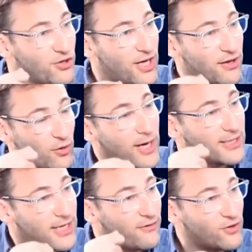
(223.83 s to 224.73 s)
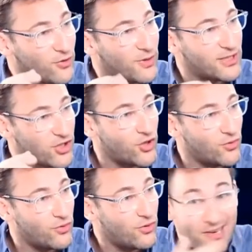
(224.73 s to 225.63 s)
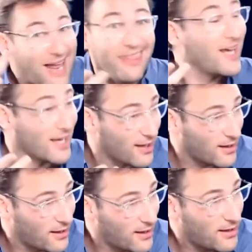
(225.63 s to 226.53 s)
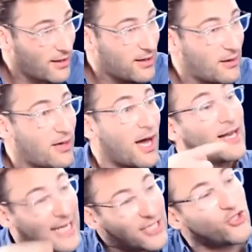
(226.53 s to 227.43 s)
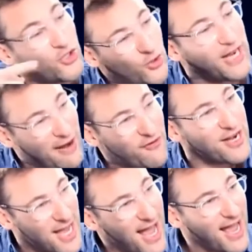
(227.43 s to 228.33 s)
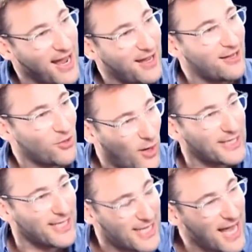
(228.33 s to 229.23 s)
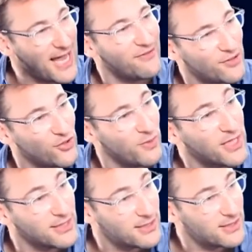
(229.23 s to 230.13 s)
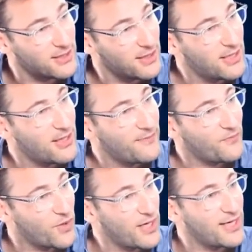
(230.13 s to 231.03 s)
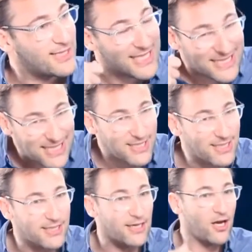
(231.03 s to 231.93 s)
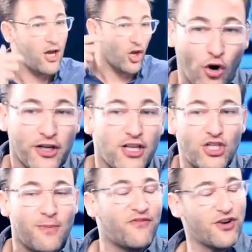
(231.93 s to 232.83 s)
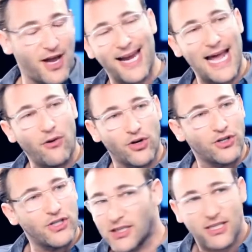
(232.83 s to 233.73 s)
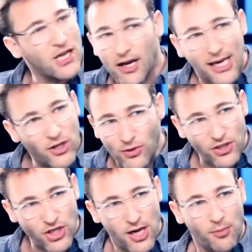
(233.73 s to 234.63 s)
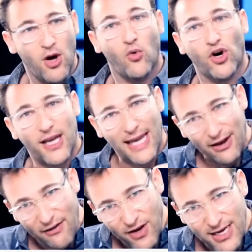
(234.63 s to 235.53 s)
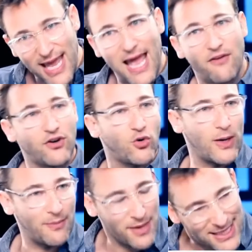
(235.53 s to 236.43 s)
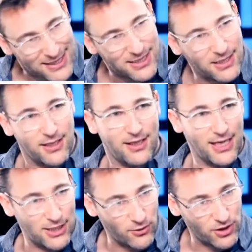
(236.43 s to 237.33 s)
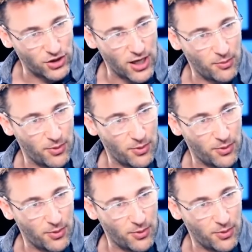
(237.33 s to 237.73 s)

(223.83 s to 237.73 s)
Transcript: does brushing your teeth twice a day for 2 minutes do? Nothing. Unless you do it every day, twice a day for 2 minutes, right? It's the consistency. Going to the gym for 9 hours does not get you into shape. Working out every day for 20 minutes gets you into